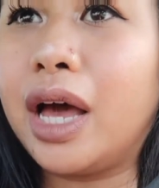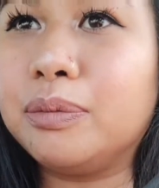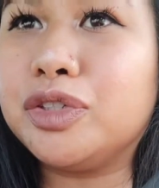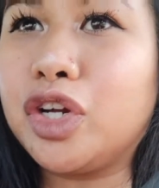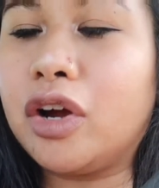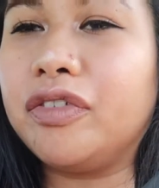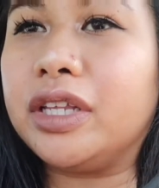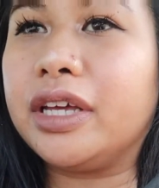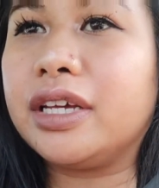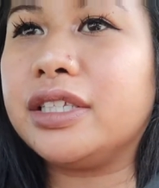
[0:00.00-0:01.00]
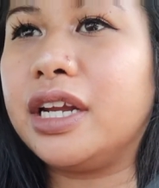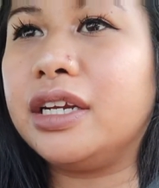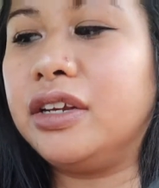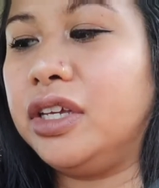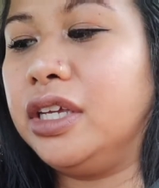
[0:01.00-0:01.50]
I'm starving. Like I said, I
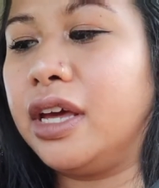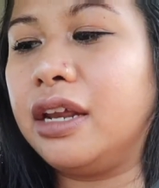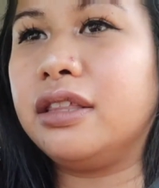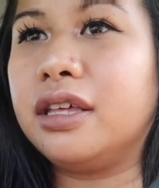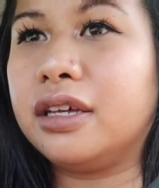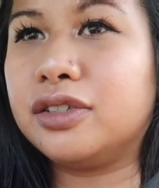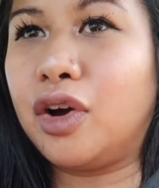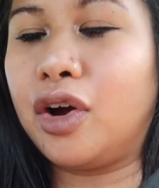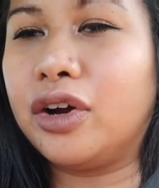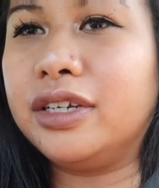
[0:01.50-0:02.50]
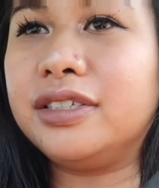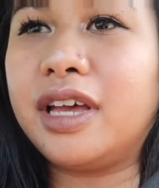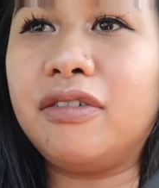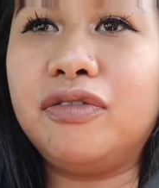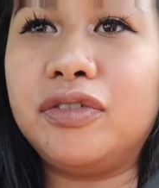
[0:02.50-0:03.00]
didn't eat anything. It's already
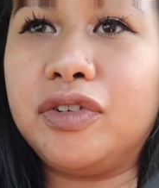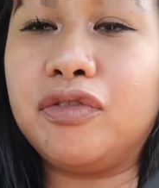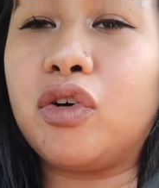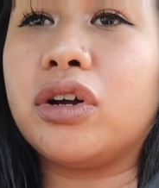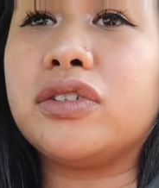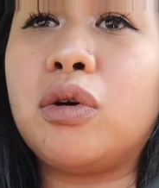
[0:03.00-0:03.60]
ten fifty-four, it's